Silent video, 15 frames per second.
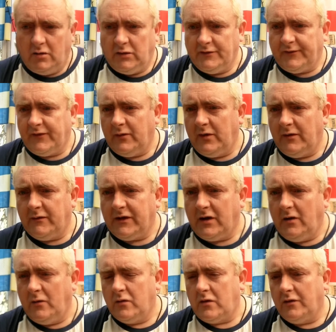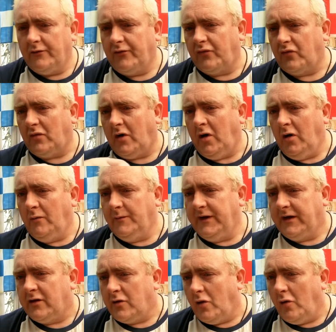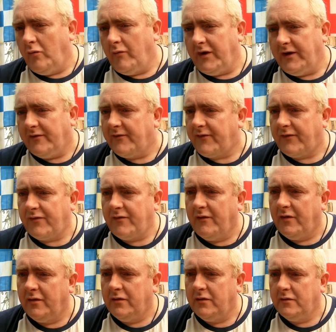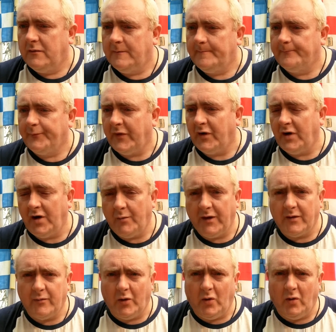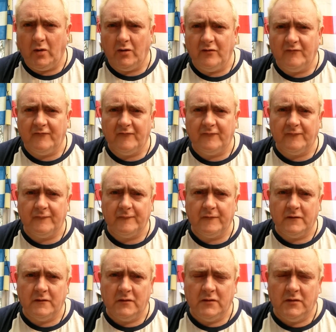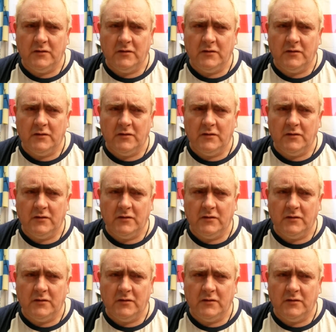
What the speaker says: and we'll see where we go, because all my chrome bits are in a big bowl of